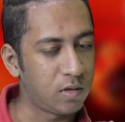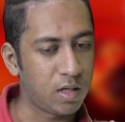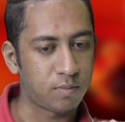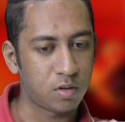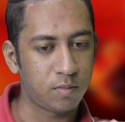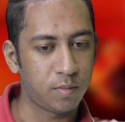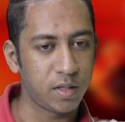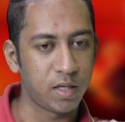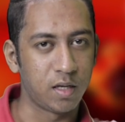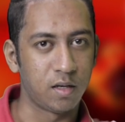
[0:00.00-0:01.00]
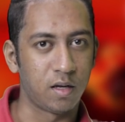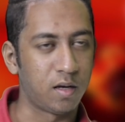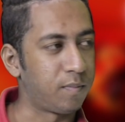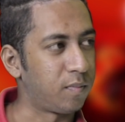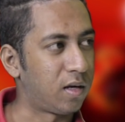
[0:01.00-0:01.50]
Yeah, probably. And
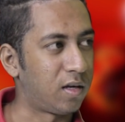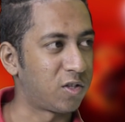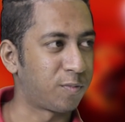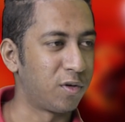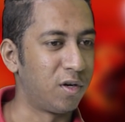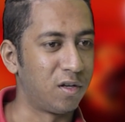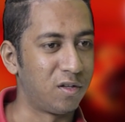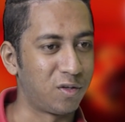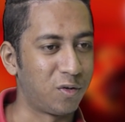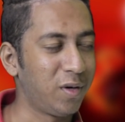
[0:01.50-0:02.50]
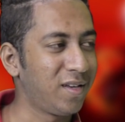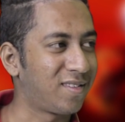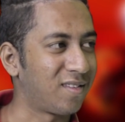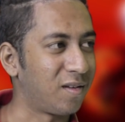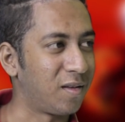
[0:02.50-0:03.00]
as per the
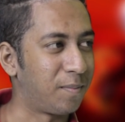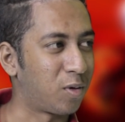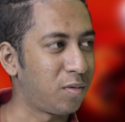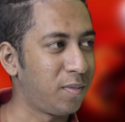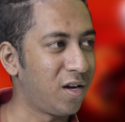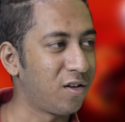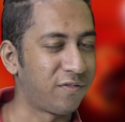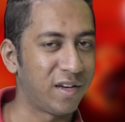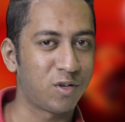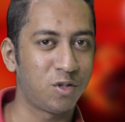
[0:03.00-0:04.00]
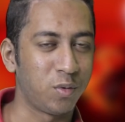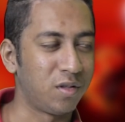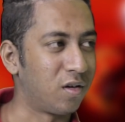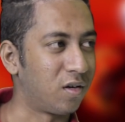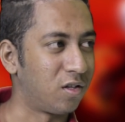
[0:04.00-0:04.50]
goings, they probably are the favorite to win
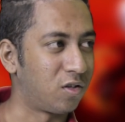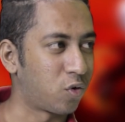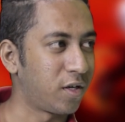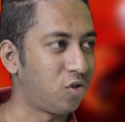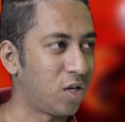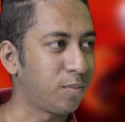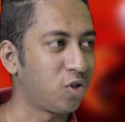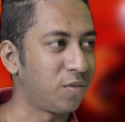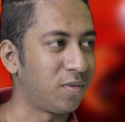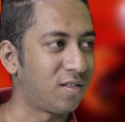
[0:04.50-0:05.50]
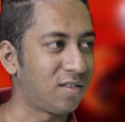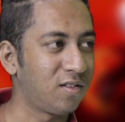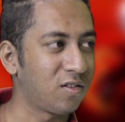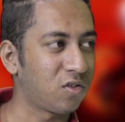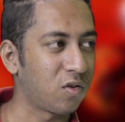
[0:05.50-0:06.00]
the Trainers' Championship this
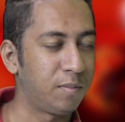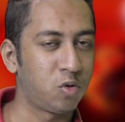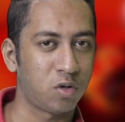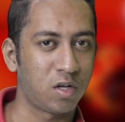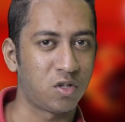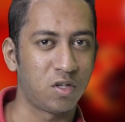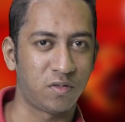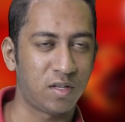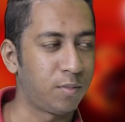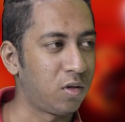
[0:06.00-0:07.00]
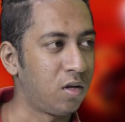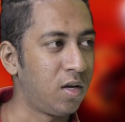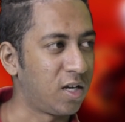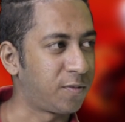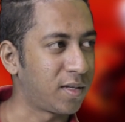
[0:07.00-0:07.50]
season. So Rameshwar Gajirana stable
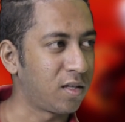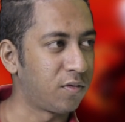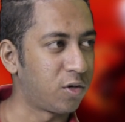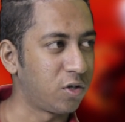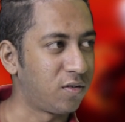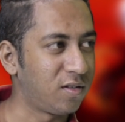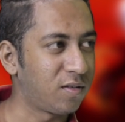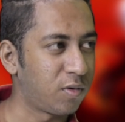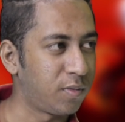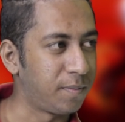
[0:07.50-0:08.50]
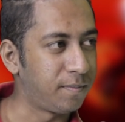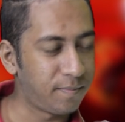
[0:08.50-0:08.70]
expecting a very good season from them.